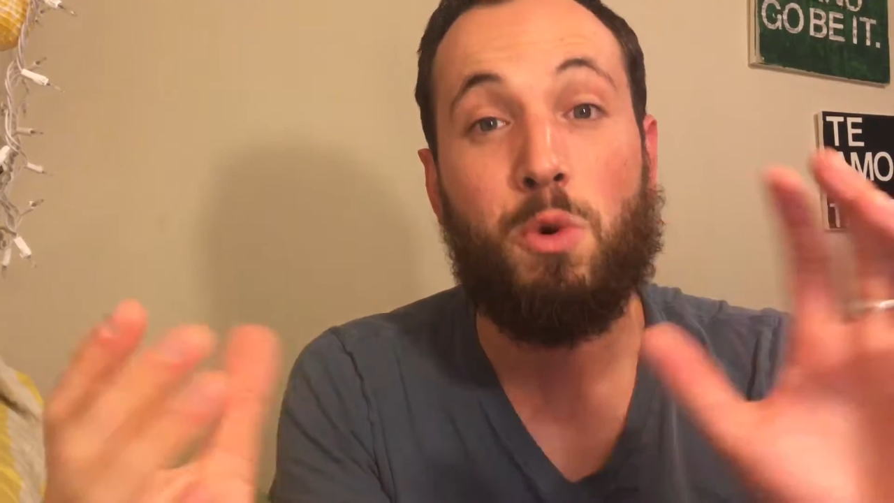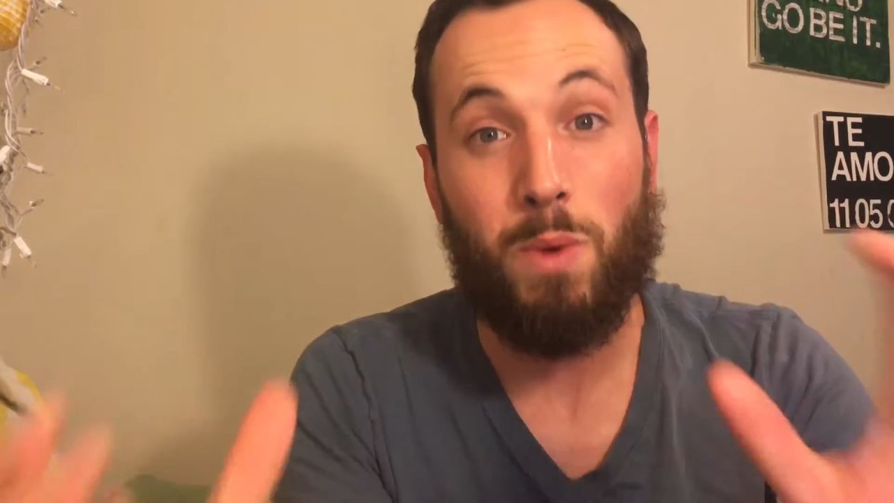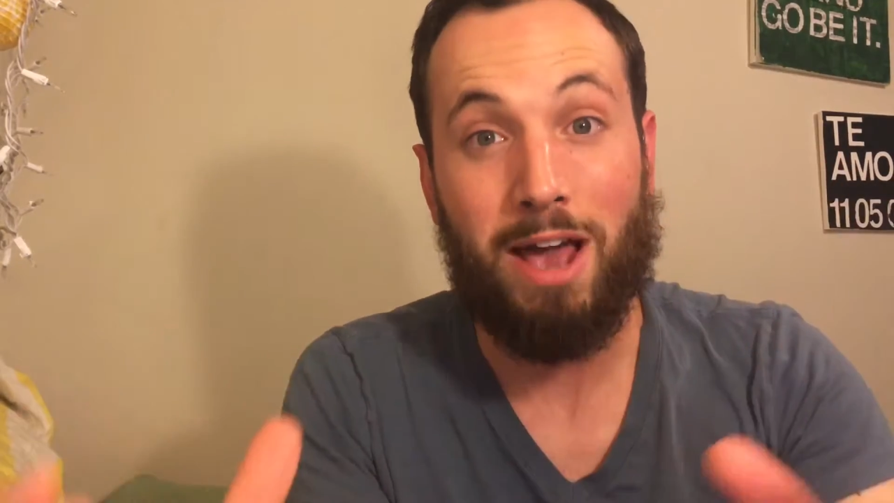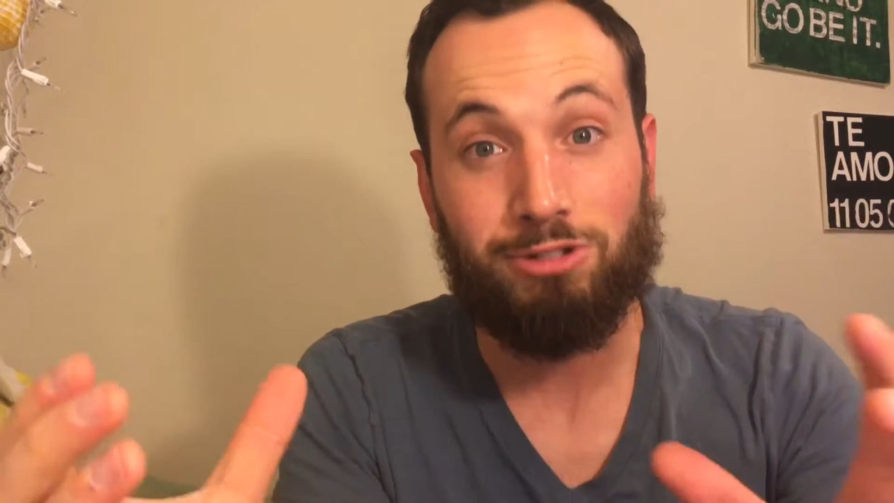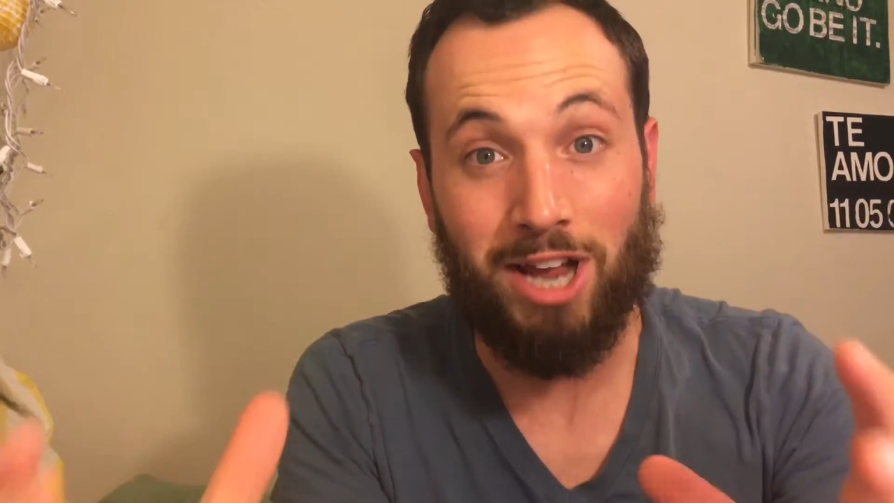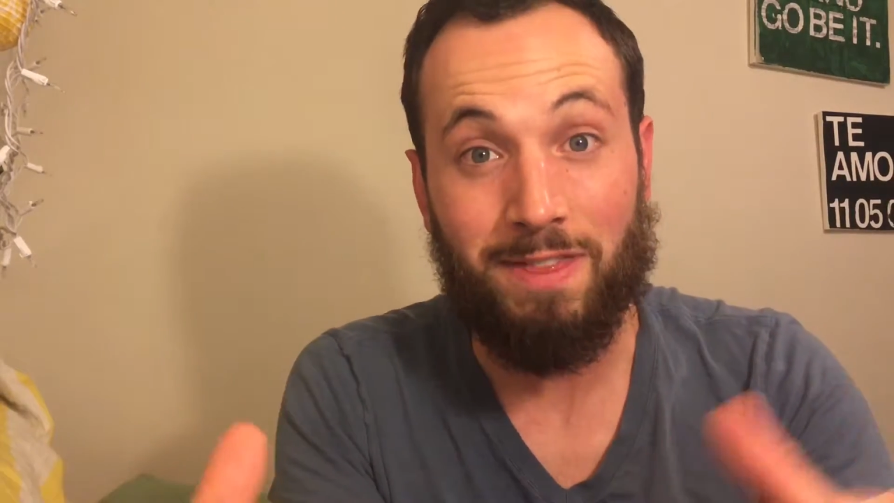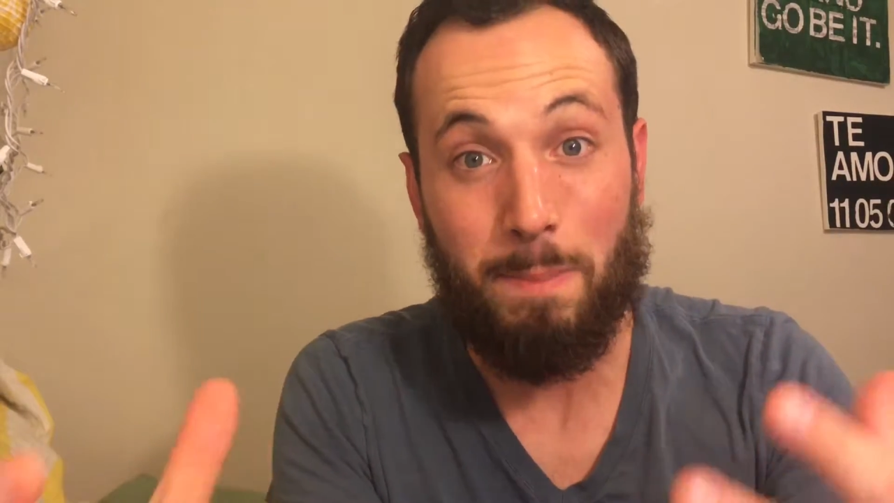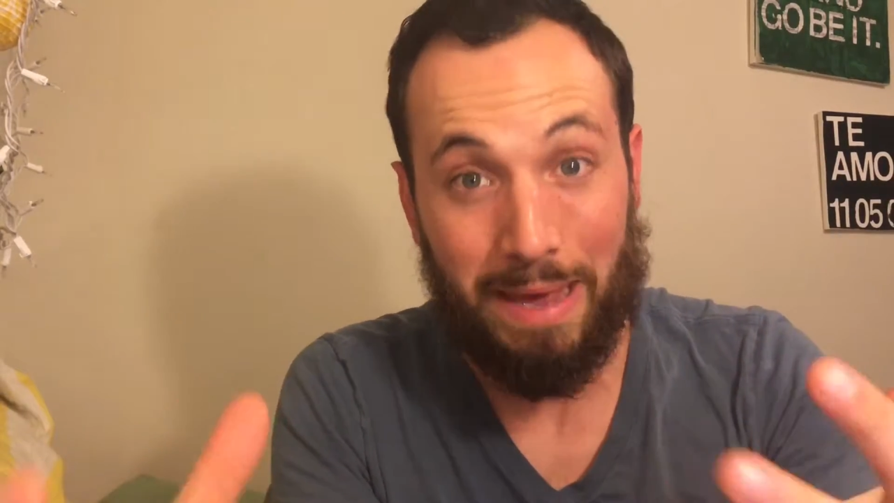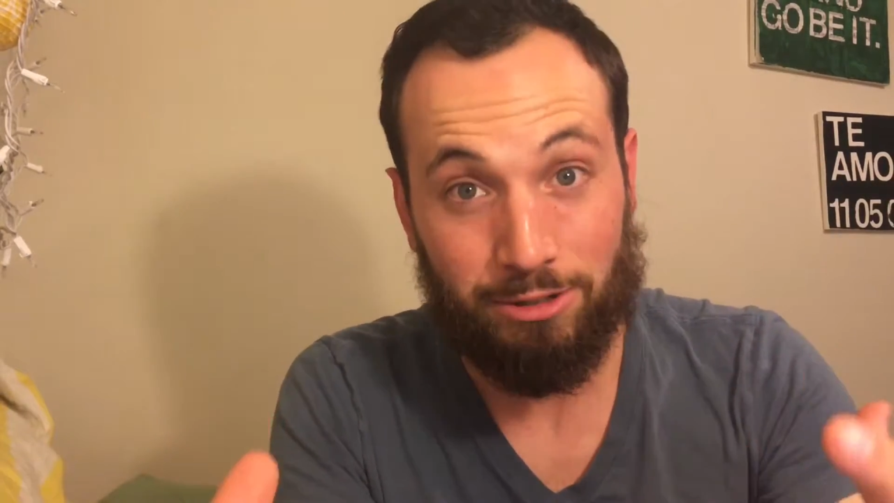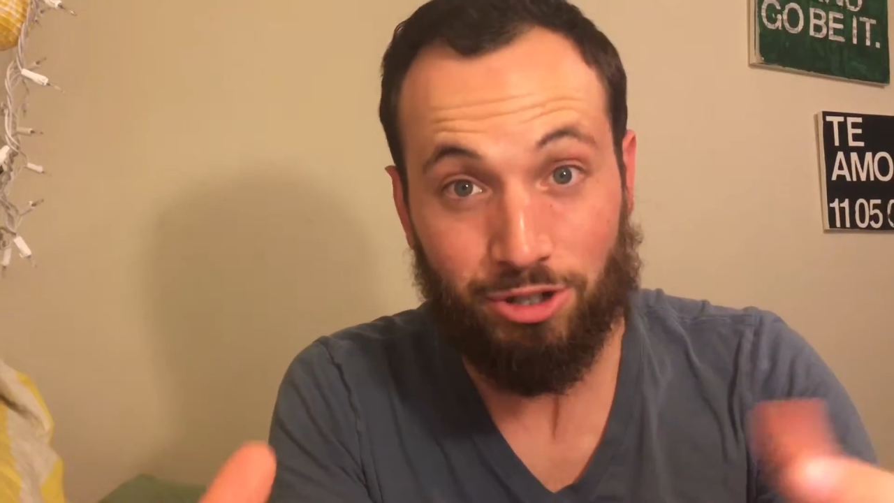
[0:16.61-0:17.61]
we actually had the
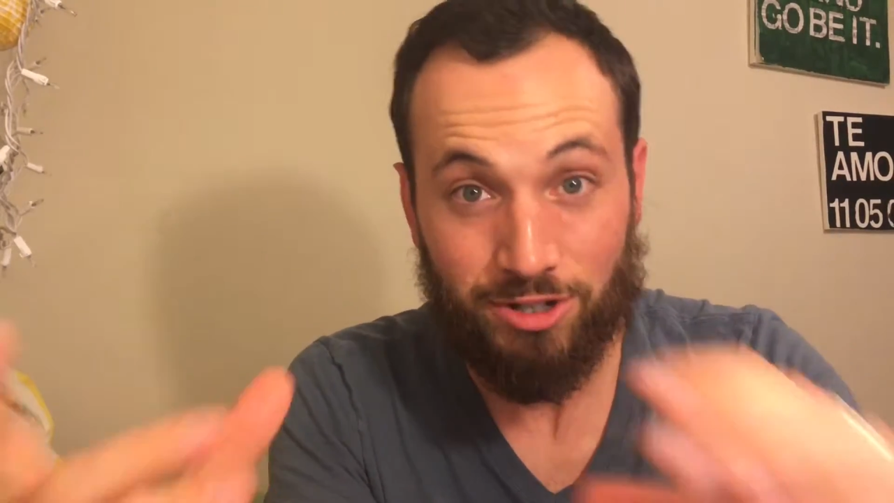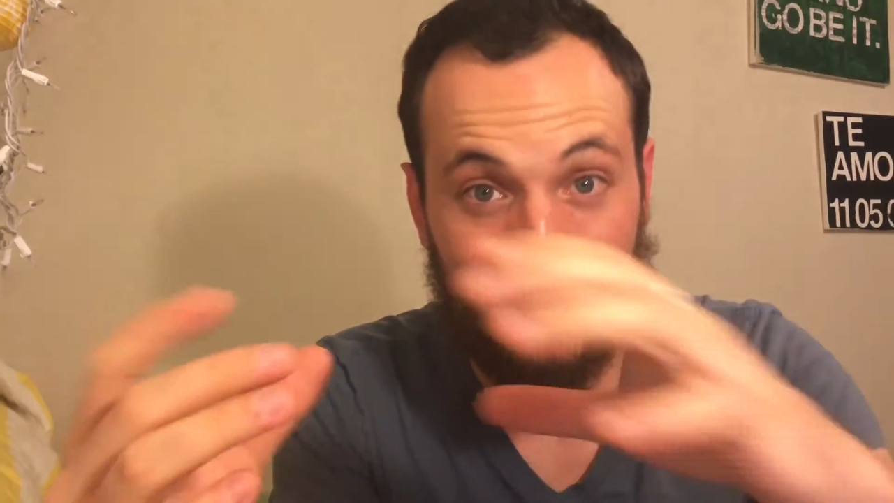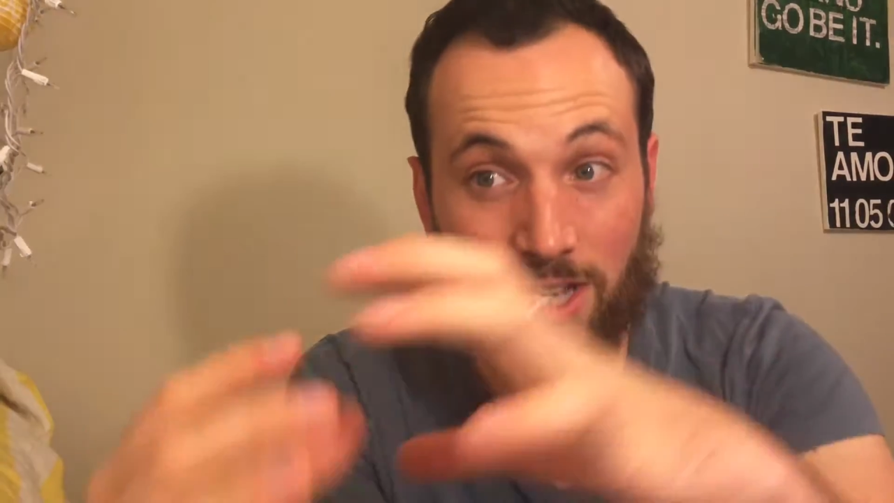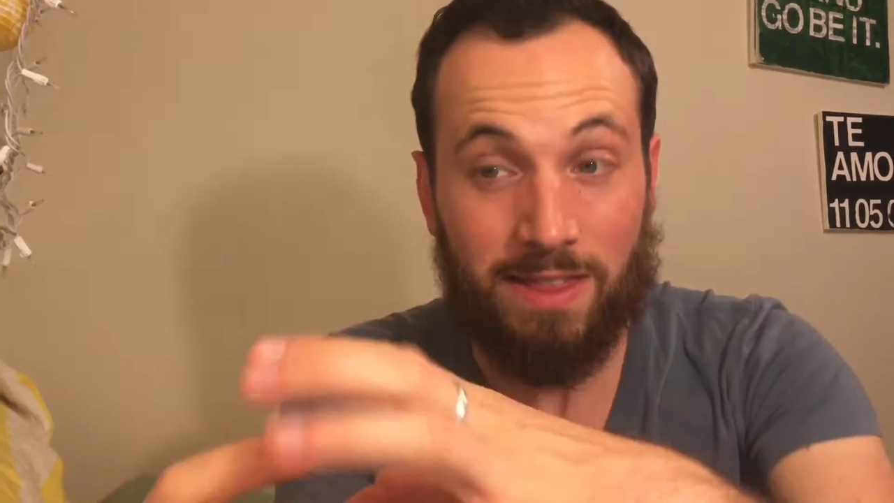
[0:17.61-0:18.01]
pictures